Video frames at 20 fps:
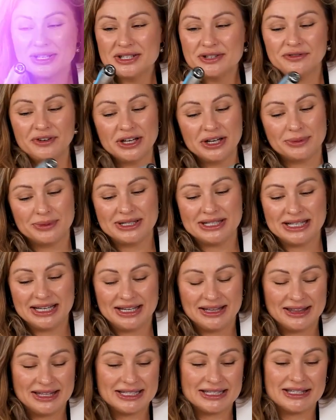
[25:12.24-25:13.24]
radiofrequency
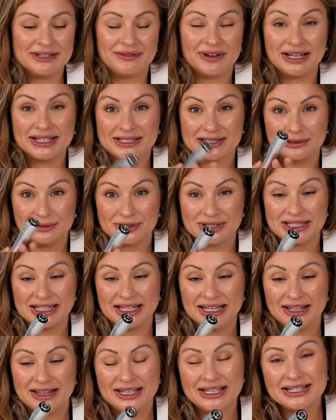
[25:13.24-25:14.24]
in this device looks
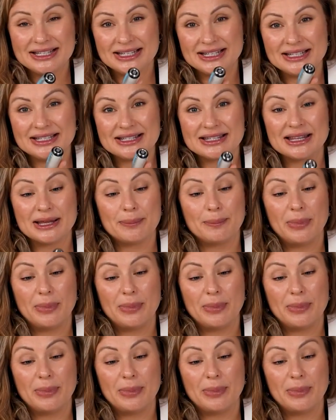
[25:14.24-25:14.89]
like this. It's the